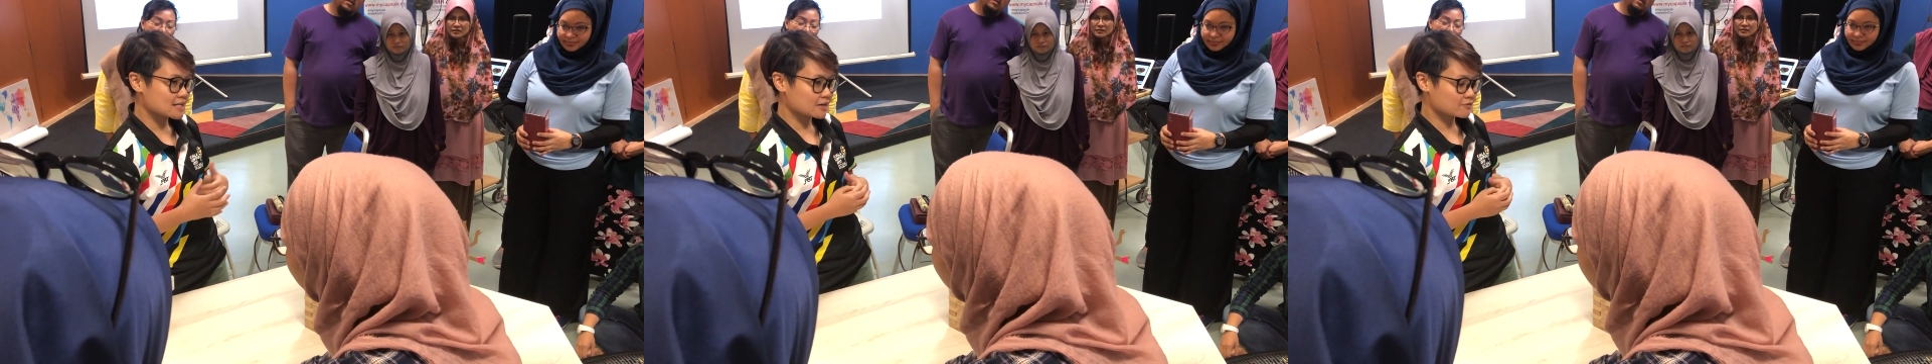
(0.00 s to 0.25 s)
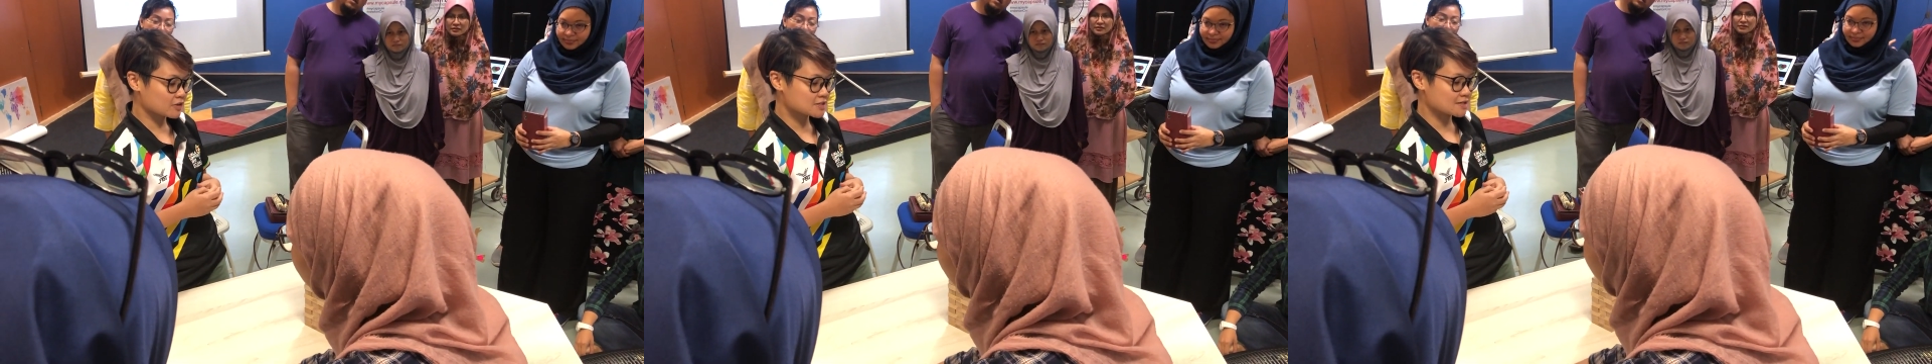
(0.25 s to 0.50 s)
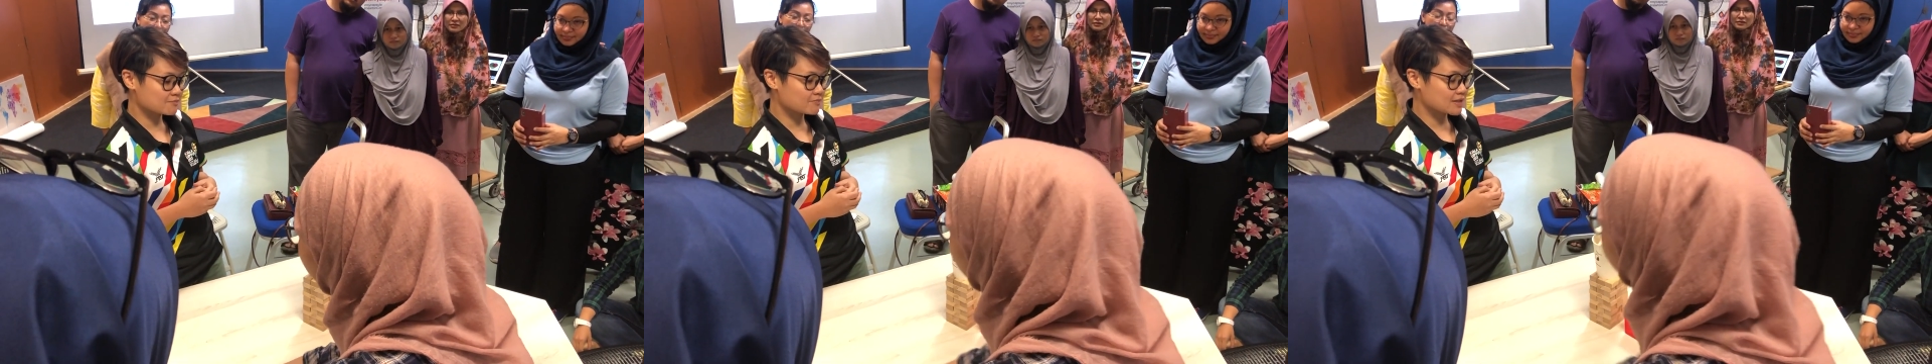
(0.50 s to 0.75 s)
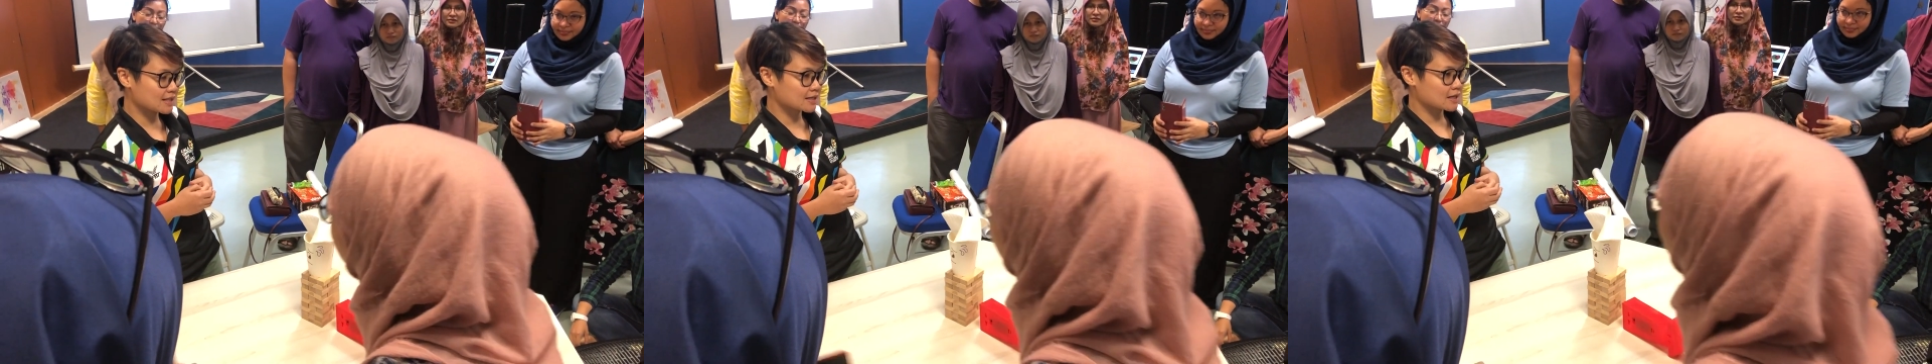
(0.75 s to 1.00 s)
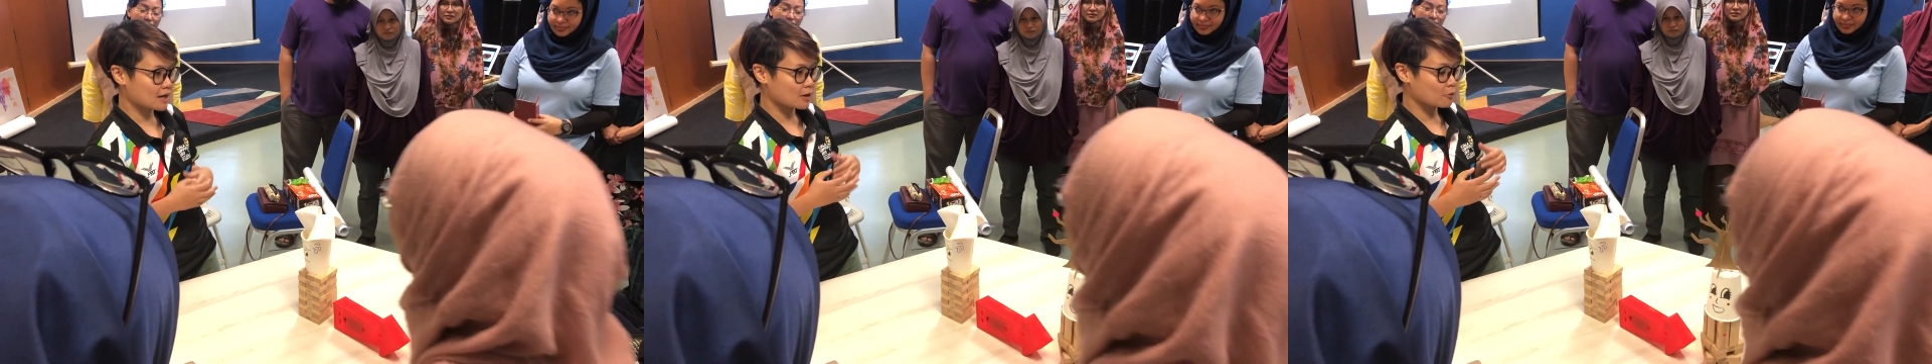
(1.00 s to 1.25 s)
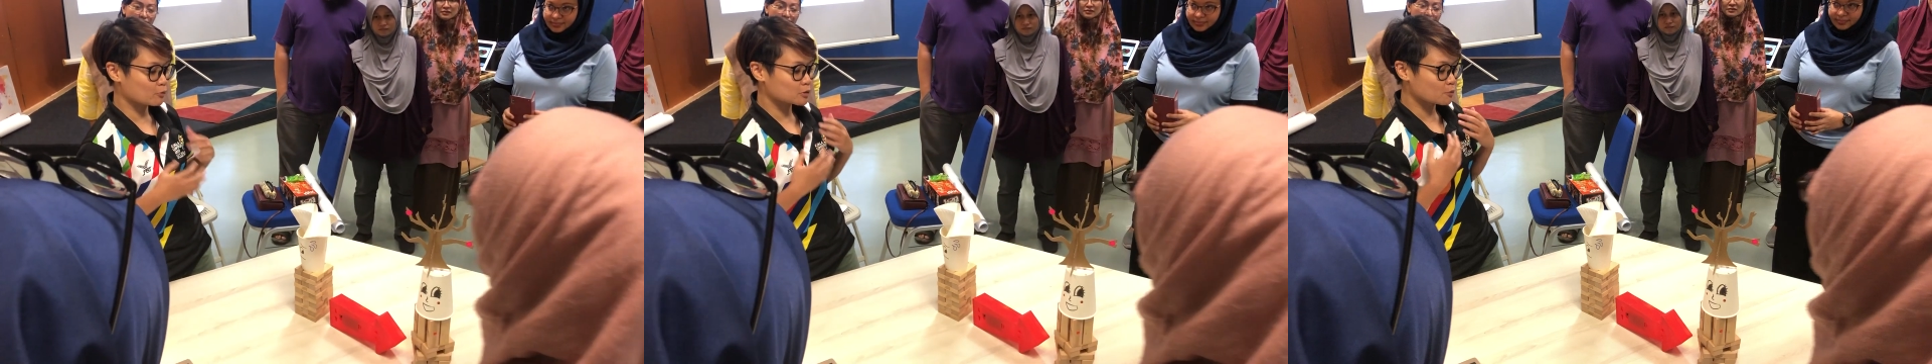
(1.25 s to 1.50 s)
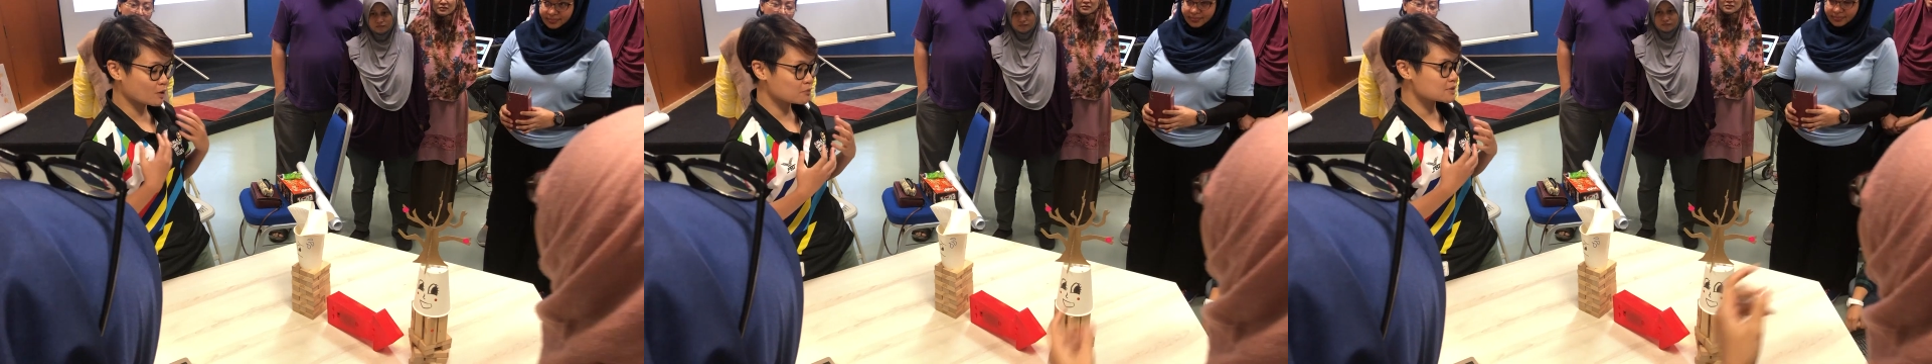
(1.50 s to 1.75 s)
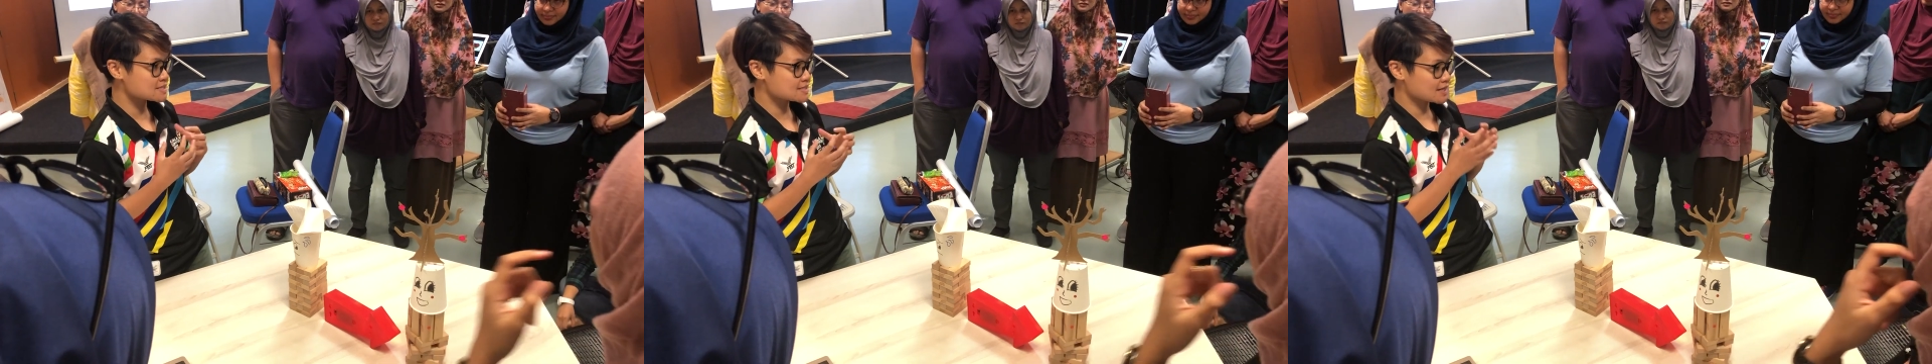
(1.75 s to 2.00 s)
Like for example, like the way
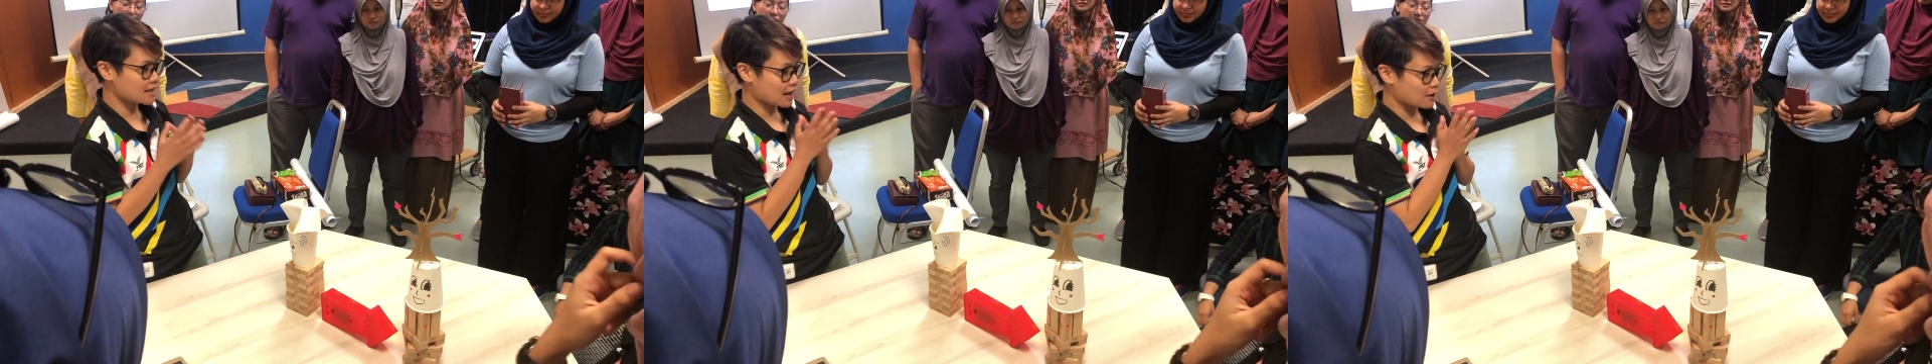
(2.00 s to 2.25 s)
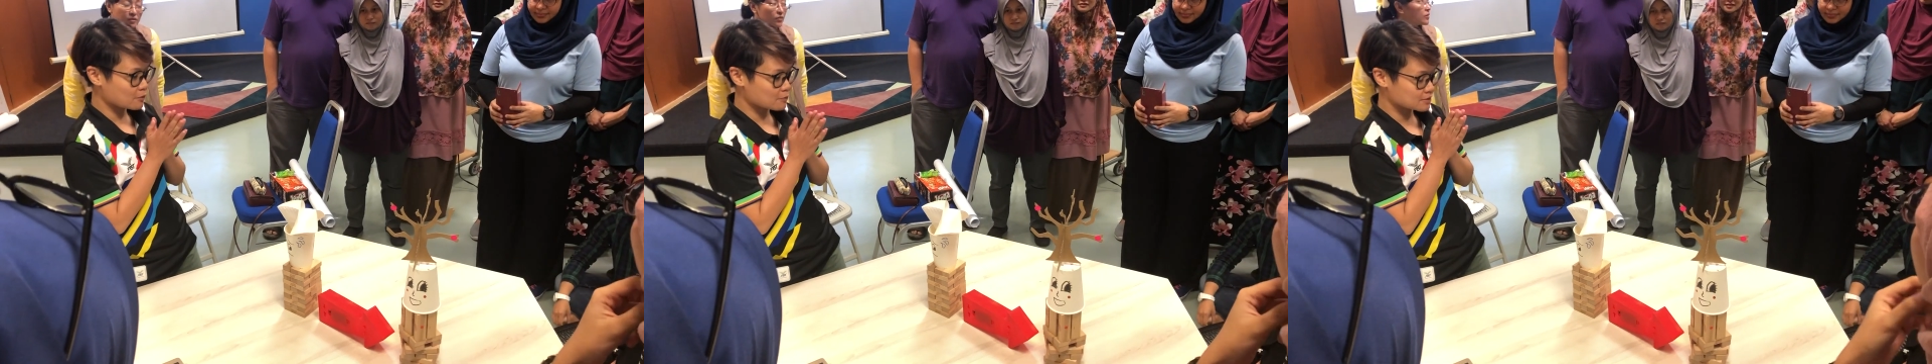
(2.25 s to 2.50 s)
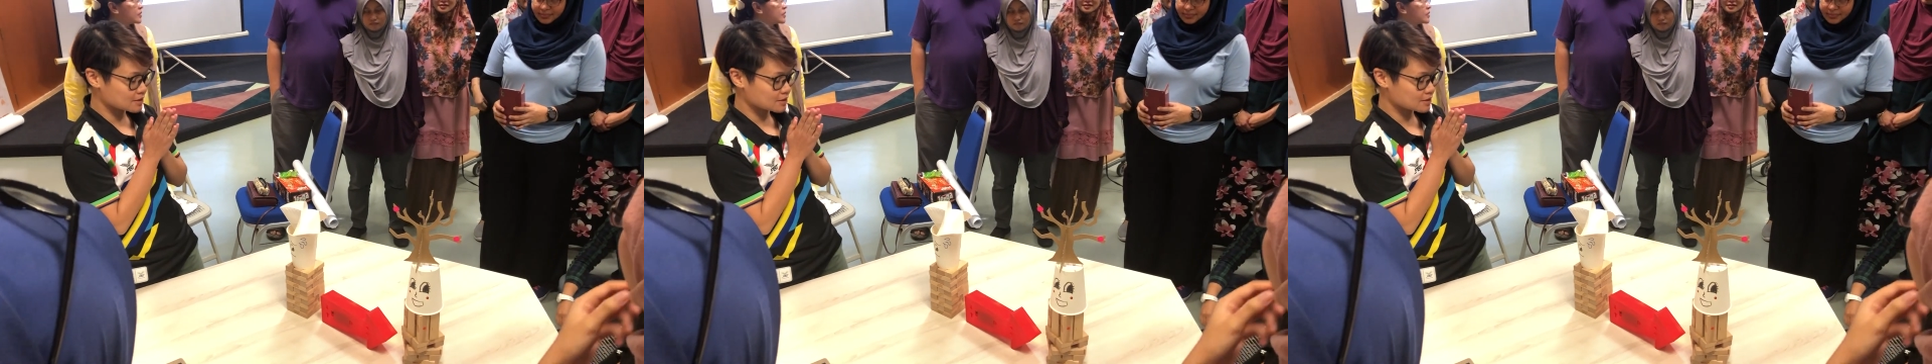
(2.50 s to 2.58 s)
we see how